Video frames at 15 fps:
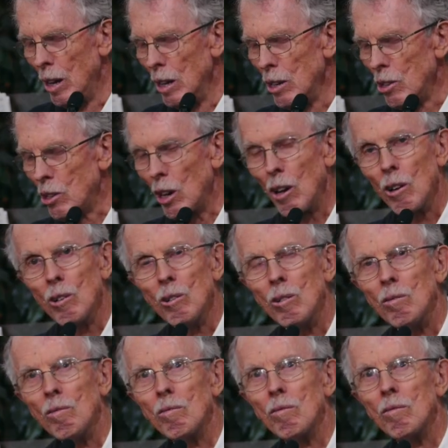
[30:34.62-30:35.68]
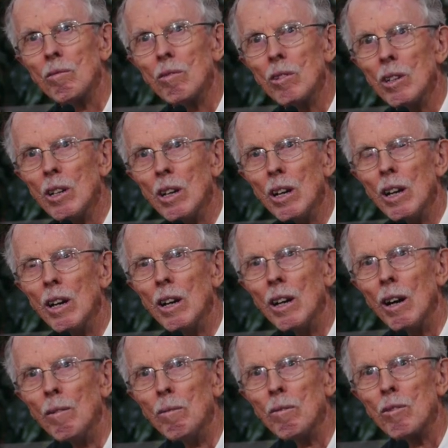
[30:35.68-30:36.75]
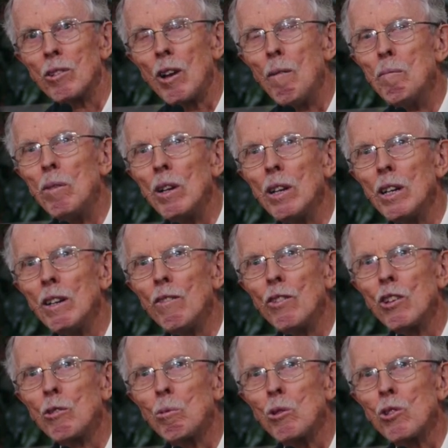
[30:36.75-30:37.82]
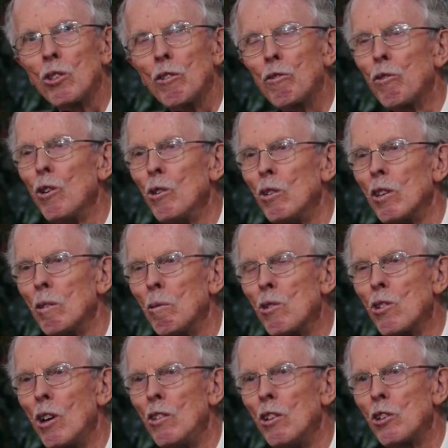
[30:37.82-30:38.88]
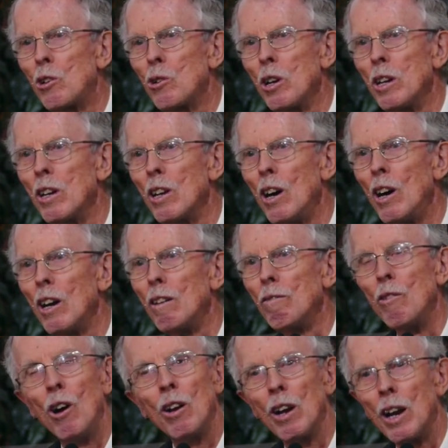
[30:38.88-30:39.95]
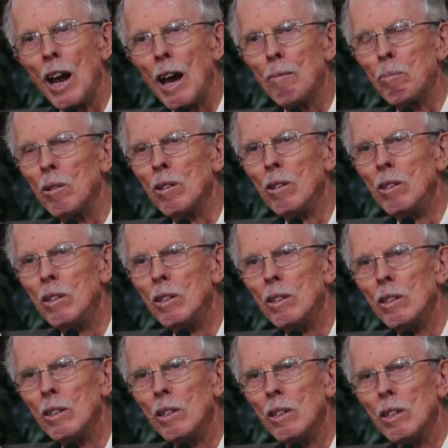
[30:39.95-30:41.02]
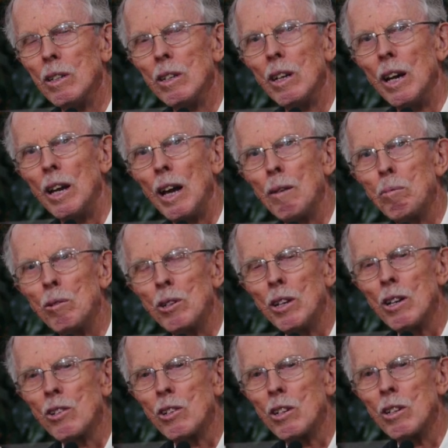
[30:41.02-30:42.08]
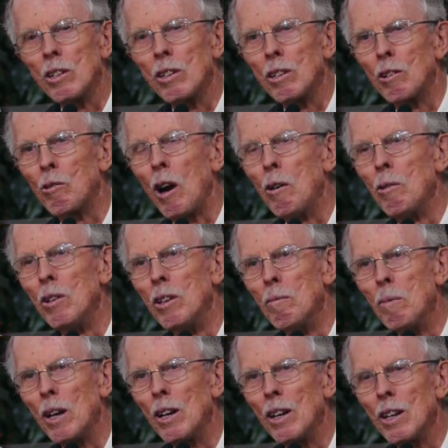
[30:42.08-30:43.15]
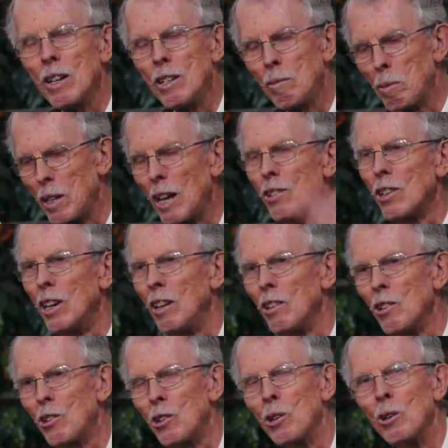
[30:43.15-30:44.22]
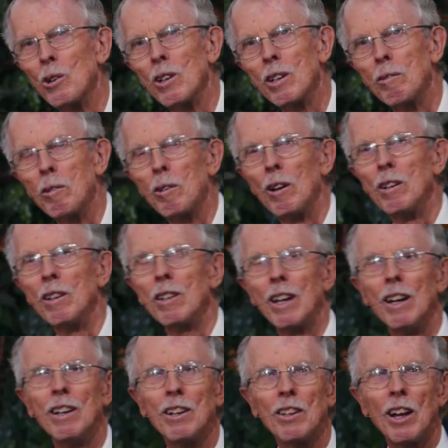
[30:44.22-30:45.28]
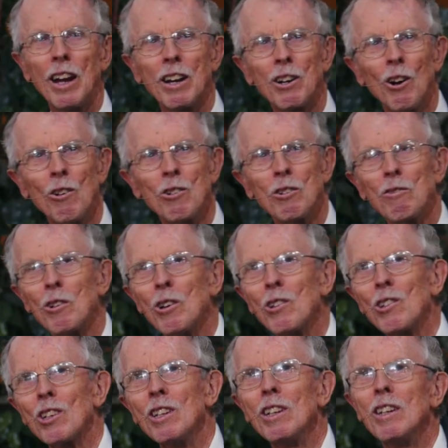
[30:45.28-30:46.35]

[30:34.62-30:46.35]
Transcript: So um, some believe this was the fruit that was on the tree of life, not an apple. An apple doesn't grow in the Middle East, but that's another story. We won't get into that controversy.